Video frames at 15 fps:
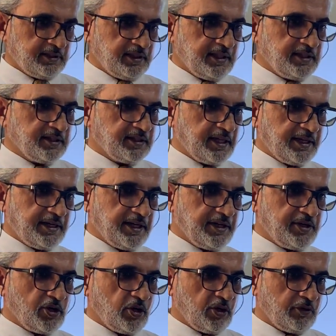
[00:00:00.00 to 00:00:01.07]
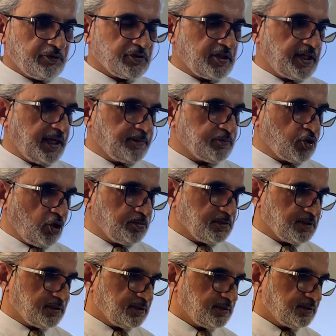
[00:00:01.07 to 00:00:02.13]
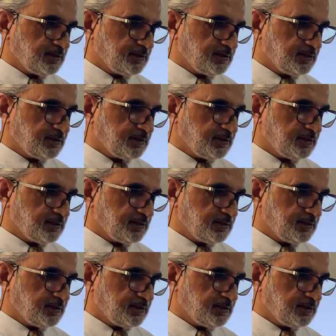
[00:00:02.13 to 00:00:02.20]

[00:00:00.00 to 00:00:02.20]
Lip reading: in the area of your abdomen.